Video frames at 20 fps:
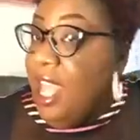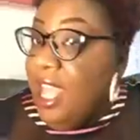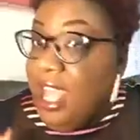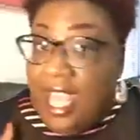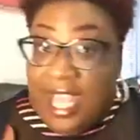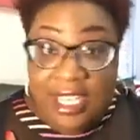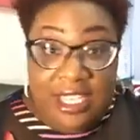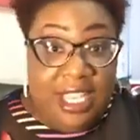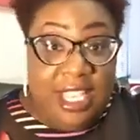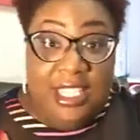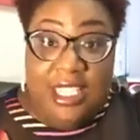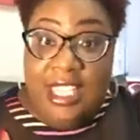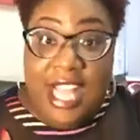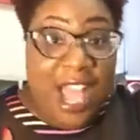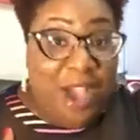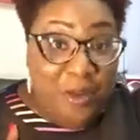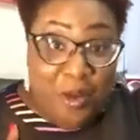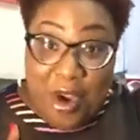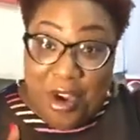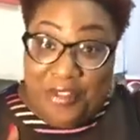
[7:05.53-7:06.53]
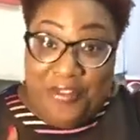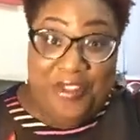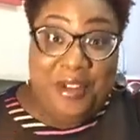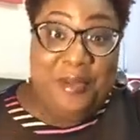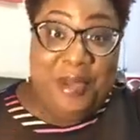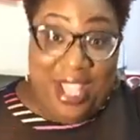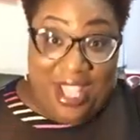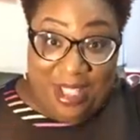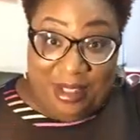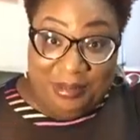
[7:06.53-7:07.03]
It does not work for
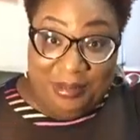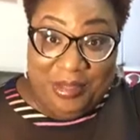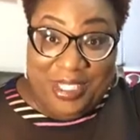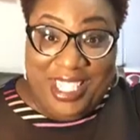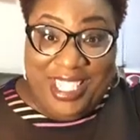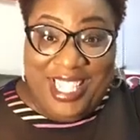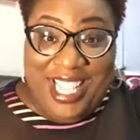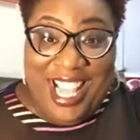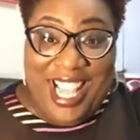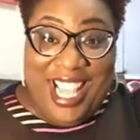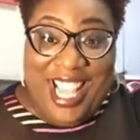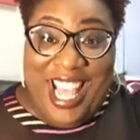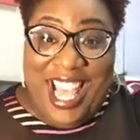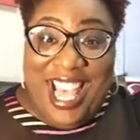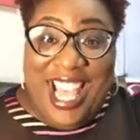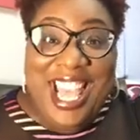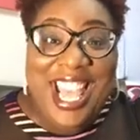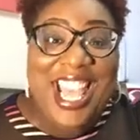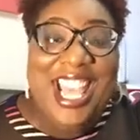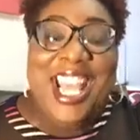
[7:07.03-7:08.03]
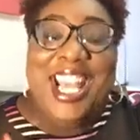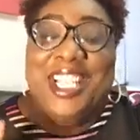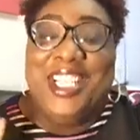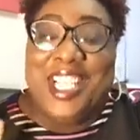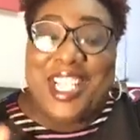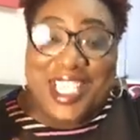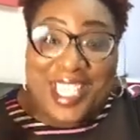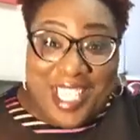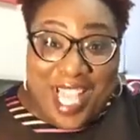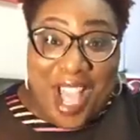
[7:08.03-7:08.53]
me. It
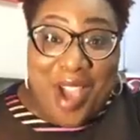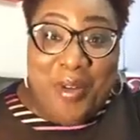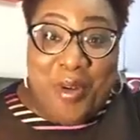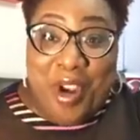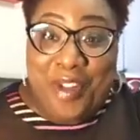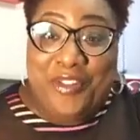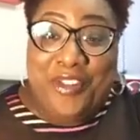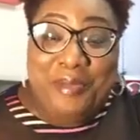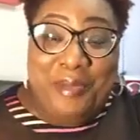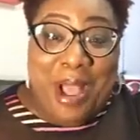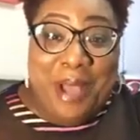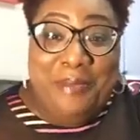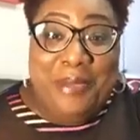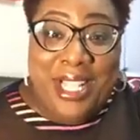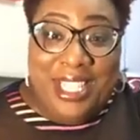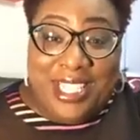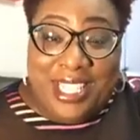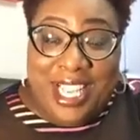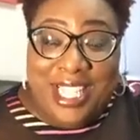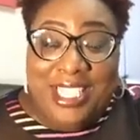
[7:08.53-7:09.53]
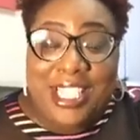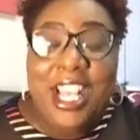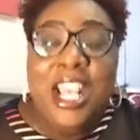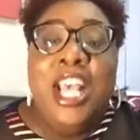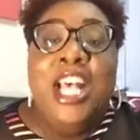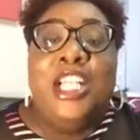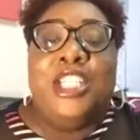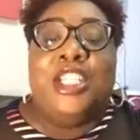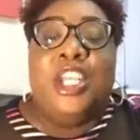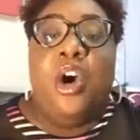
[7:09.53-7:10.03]
does not work for my business.
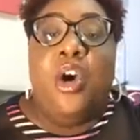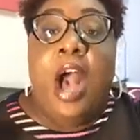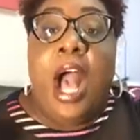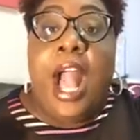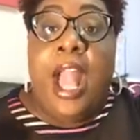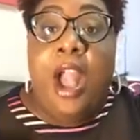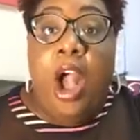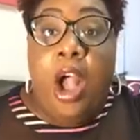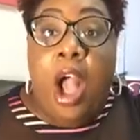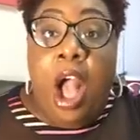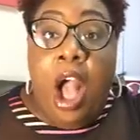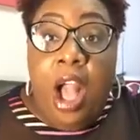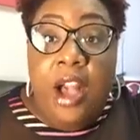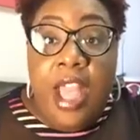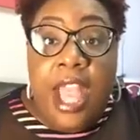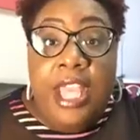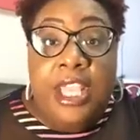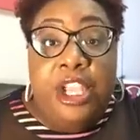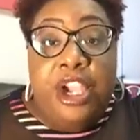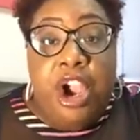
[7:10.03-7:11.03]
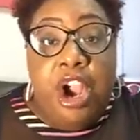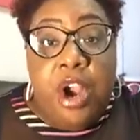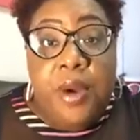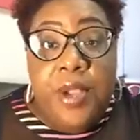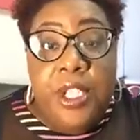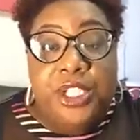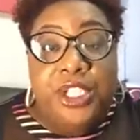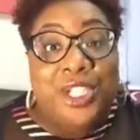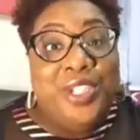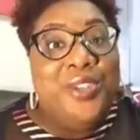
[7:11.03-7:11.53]
So I
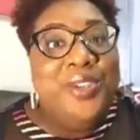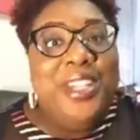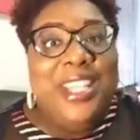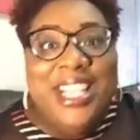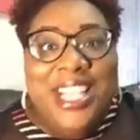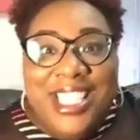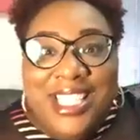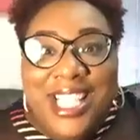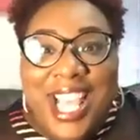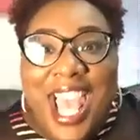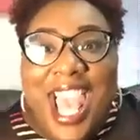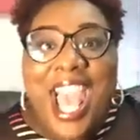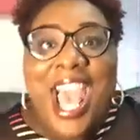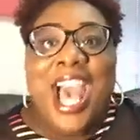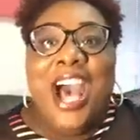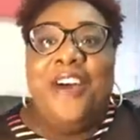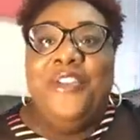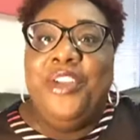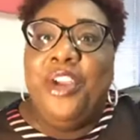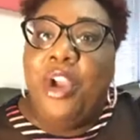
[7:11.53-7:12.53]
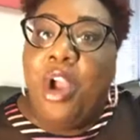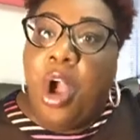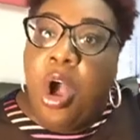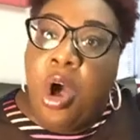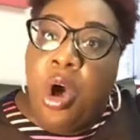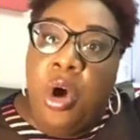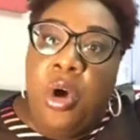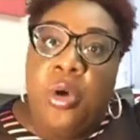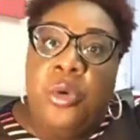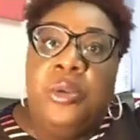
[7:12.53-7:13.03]
encourage you to have your
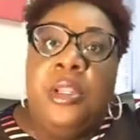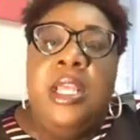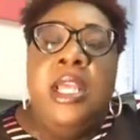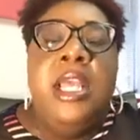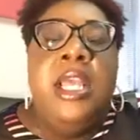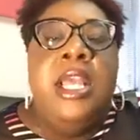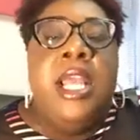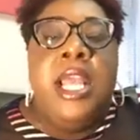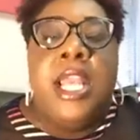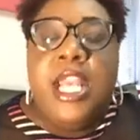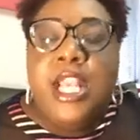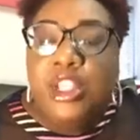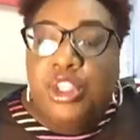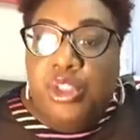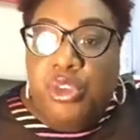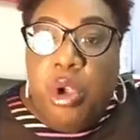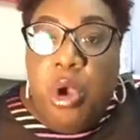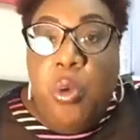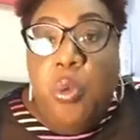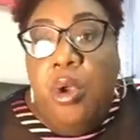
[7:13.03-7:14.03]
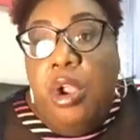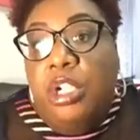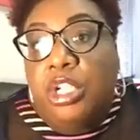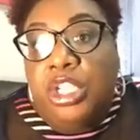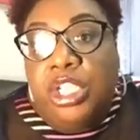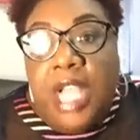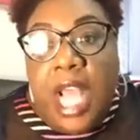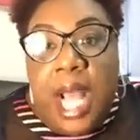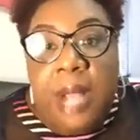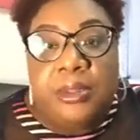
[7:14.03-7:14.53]
own intro
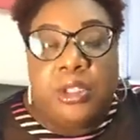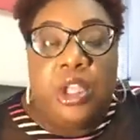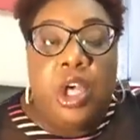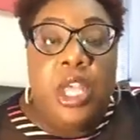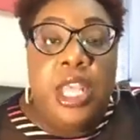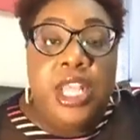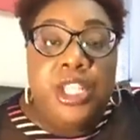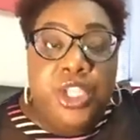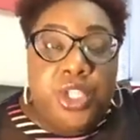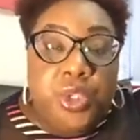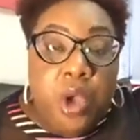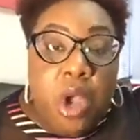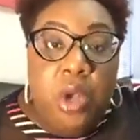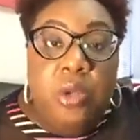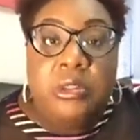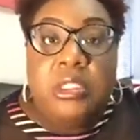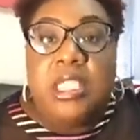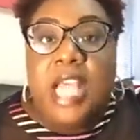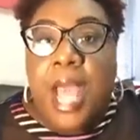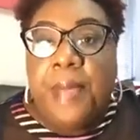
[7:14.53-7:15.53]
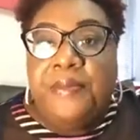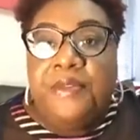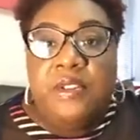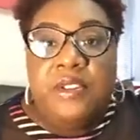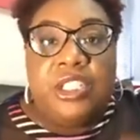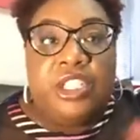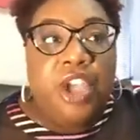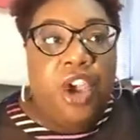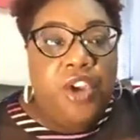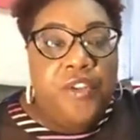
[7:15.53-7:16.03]
workshops, intro type of
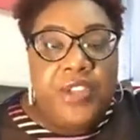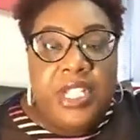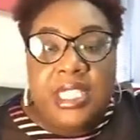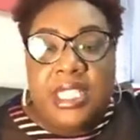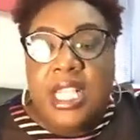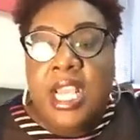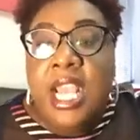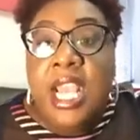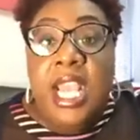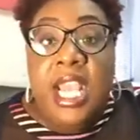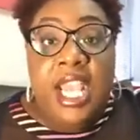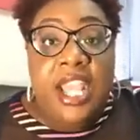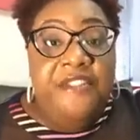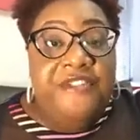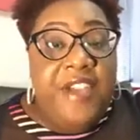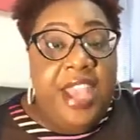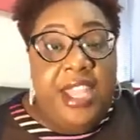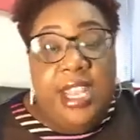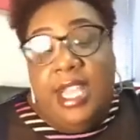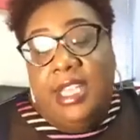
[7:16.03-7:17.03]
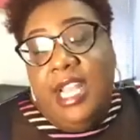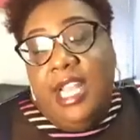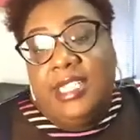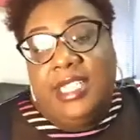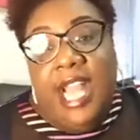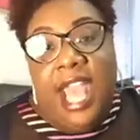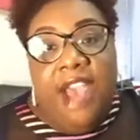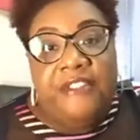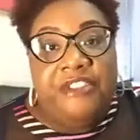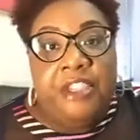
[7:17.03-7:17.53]
service event. It
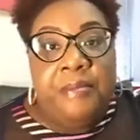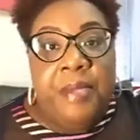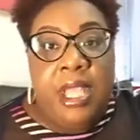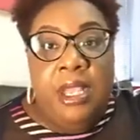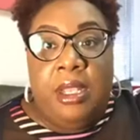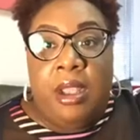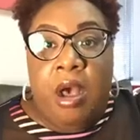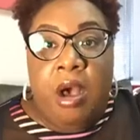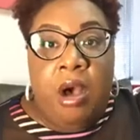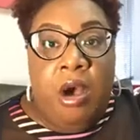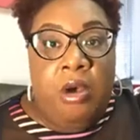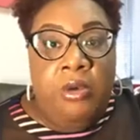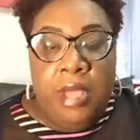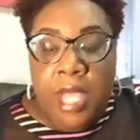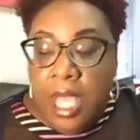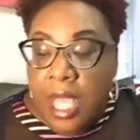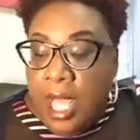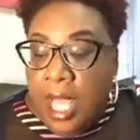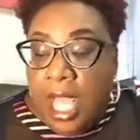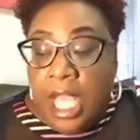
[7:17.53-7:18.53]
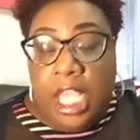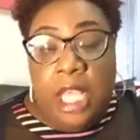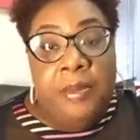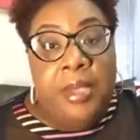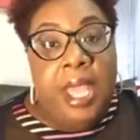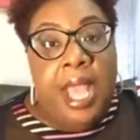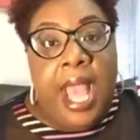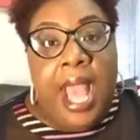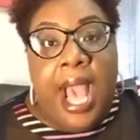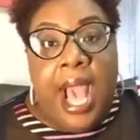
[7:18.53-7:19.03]
doesn't have to be long. It could be
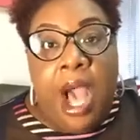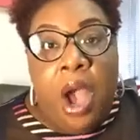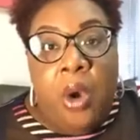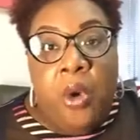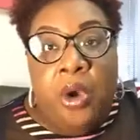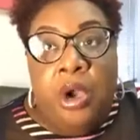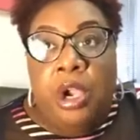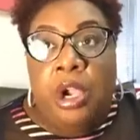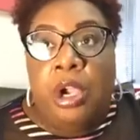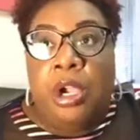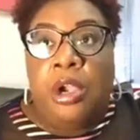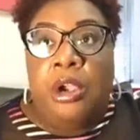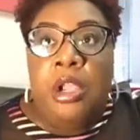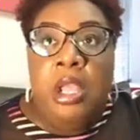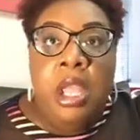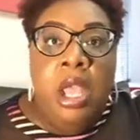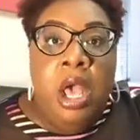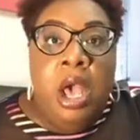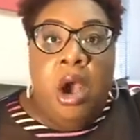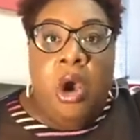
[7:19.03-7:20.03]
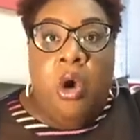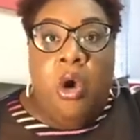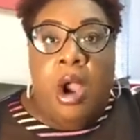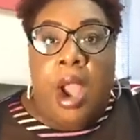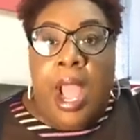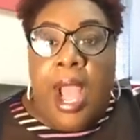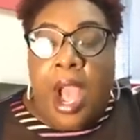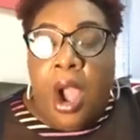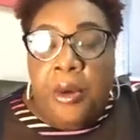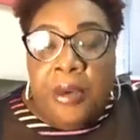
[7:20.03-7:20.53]
an hour or an
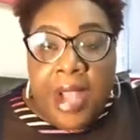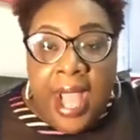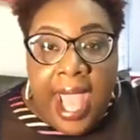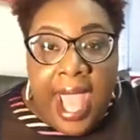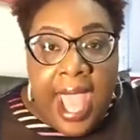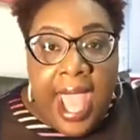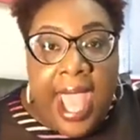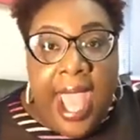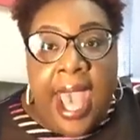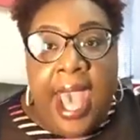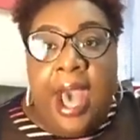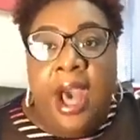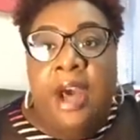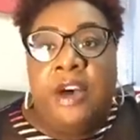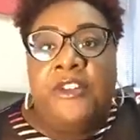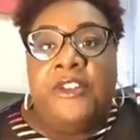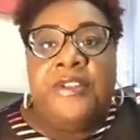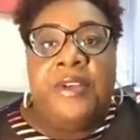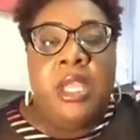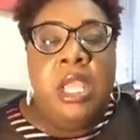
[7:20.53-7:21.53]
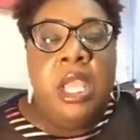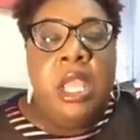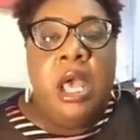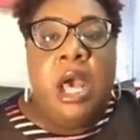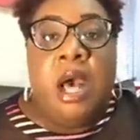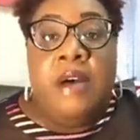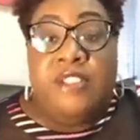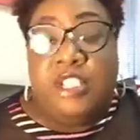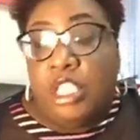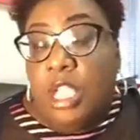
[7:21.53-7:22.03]
hour and a half
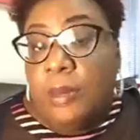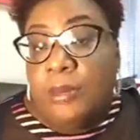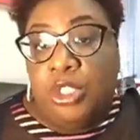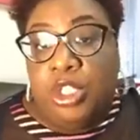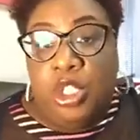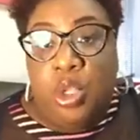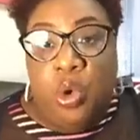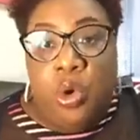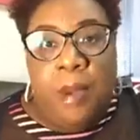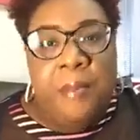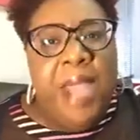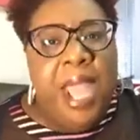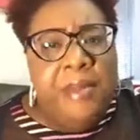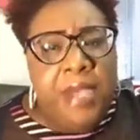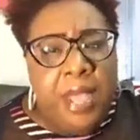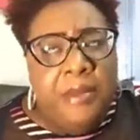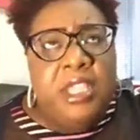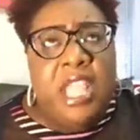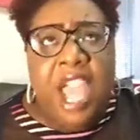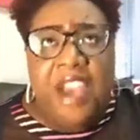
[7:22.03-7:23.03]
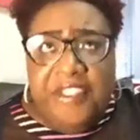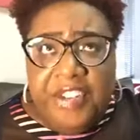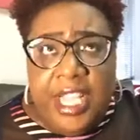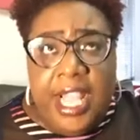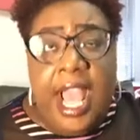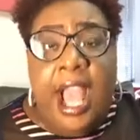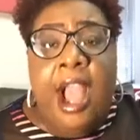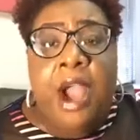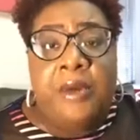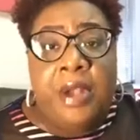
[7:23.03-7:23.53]
of some sort, maybe definitely
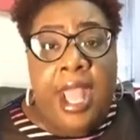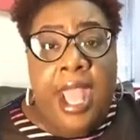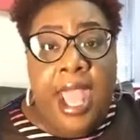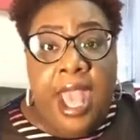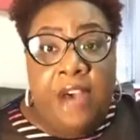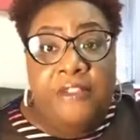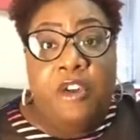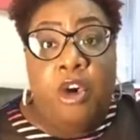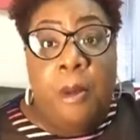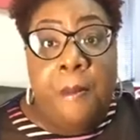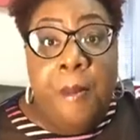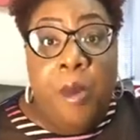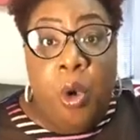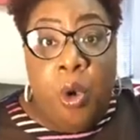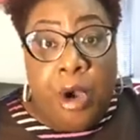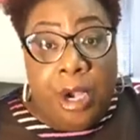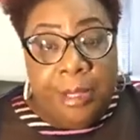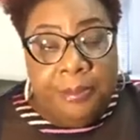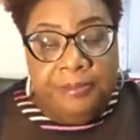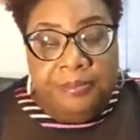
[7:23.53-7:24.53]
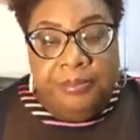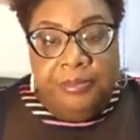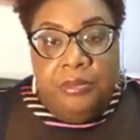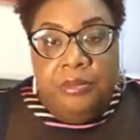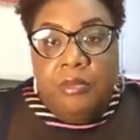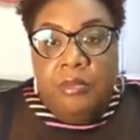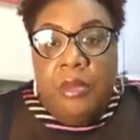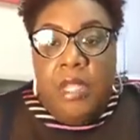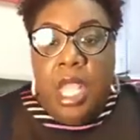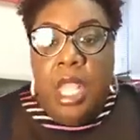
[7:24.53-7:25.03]
an hour and a half or more.
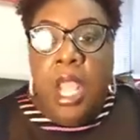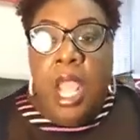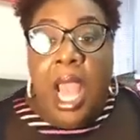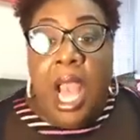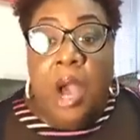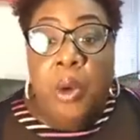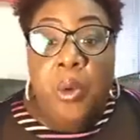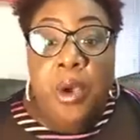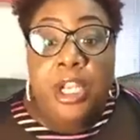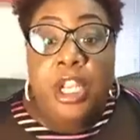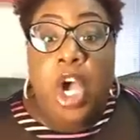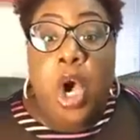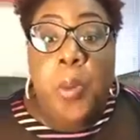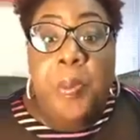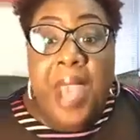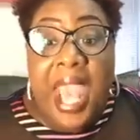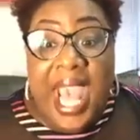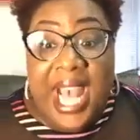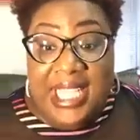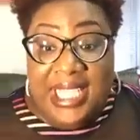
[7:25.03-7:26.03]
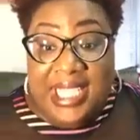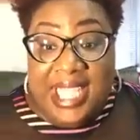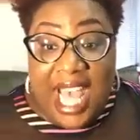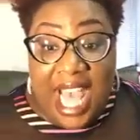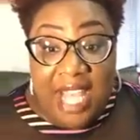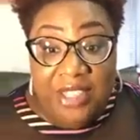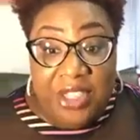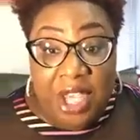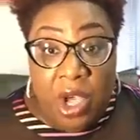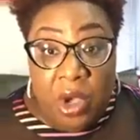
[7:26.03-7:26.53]
I wouldn't go past
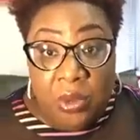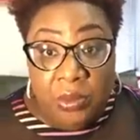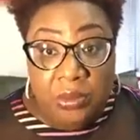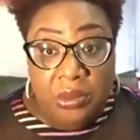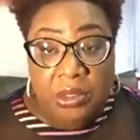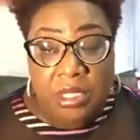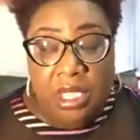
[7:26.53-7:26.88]
that though.